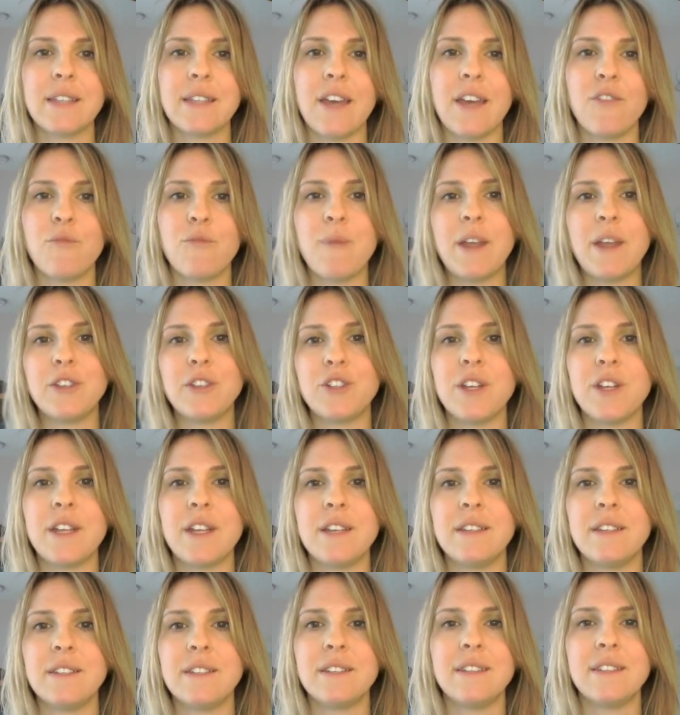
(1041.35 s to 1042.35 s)
I've
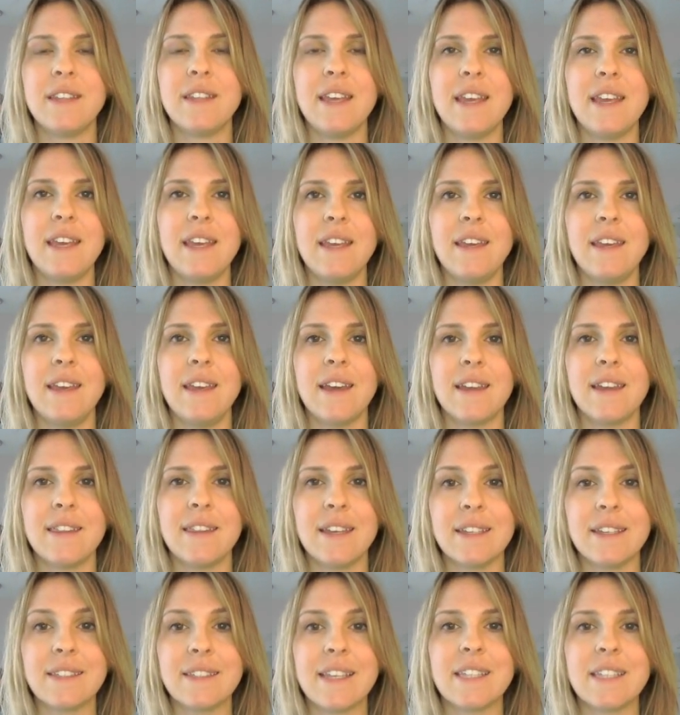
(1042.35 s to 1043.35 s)
mentioned the
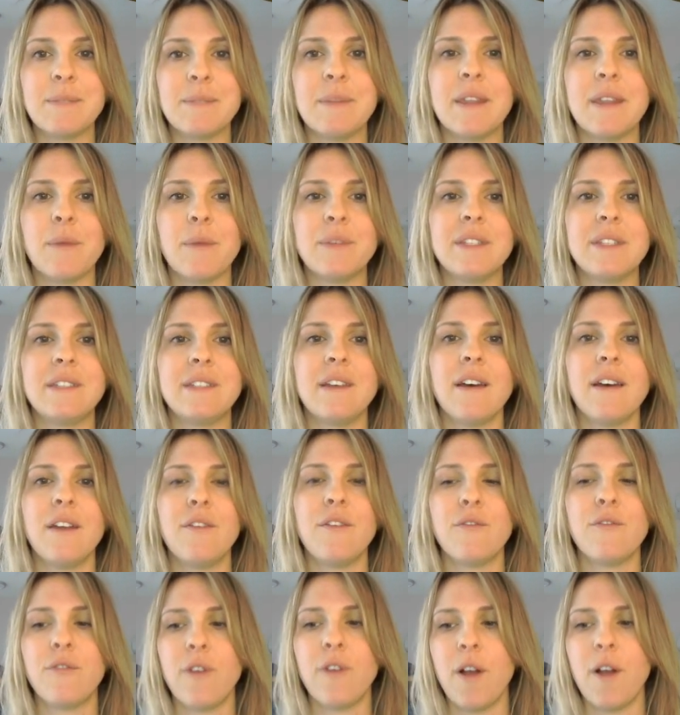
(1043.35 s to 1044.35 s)
assessment that was
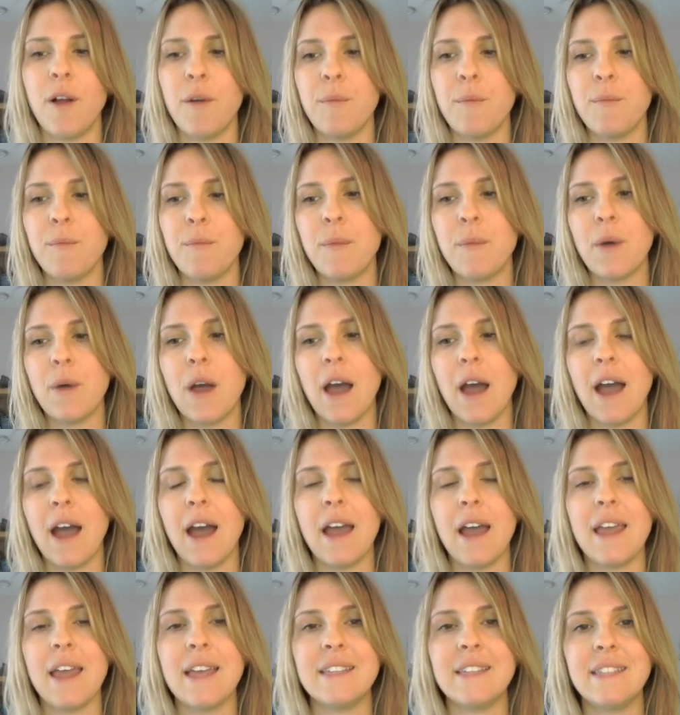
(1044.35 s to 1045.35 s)
done from
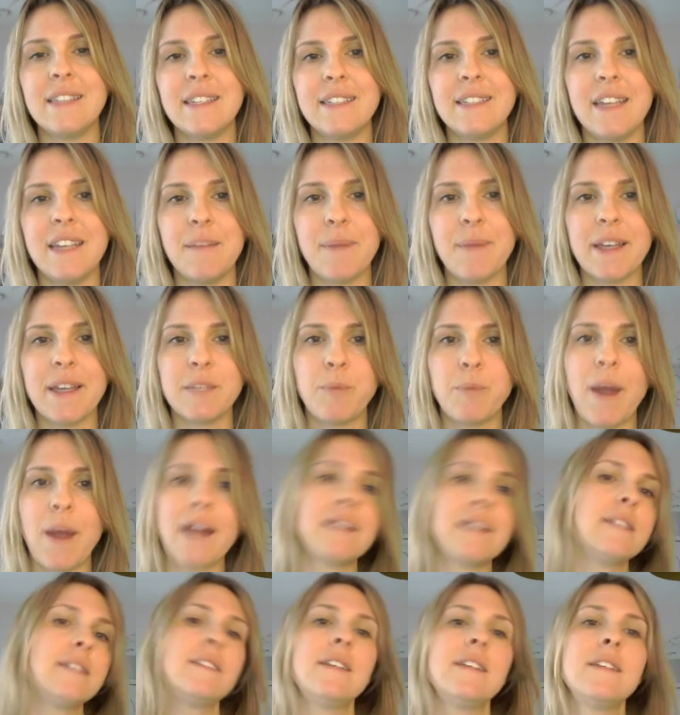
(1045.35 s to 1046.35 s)
existing best
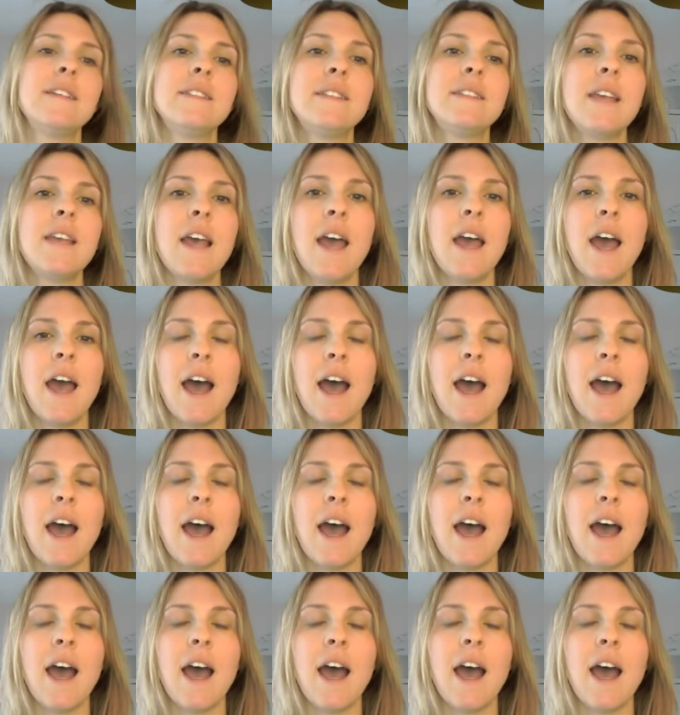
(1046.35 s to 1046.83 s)
practices,